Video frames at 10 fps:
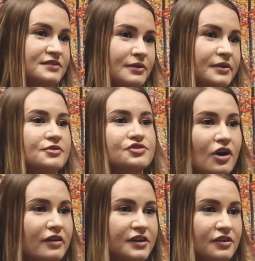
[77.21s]
so when I was
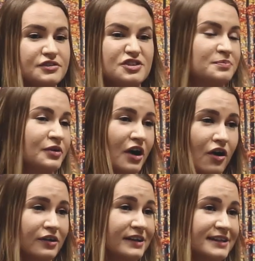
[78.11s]
driving I could just put it
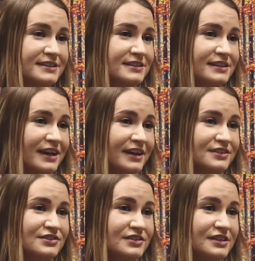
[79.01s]
on and listen to the case
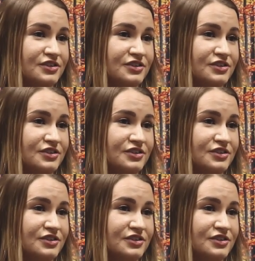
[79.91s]
study,